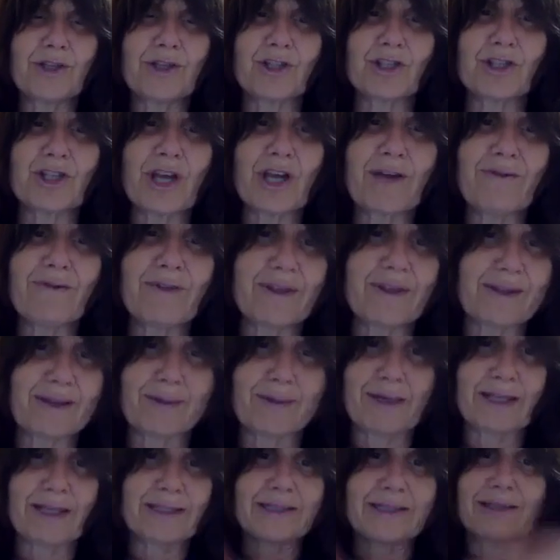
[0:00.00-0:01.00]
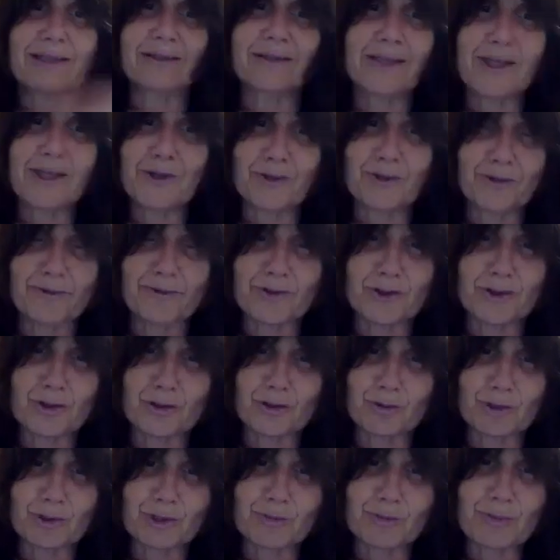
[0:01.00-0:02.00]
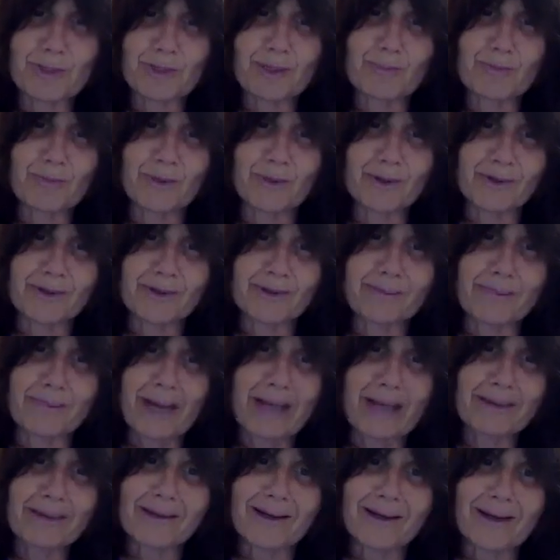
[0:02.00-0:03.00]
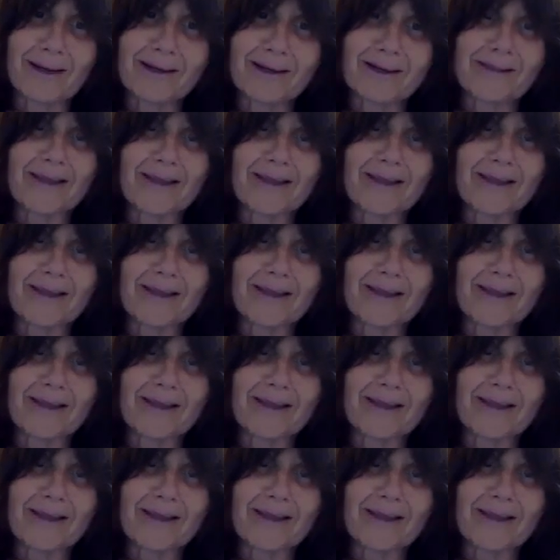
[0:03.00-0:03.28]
The Shevet that is the leader of the Jewish people, the Malach,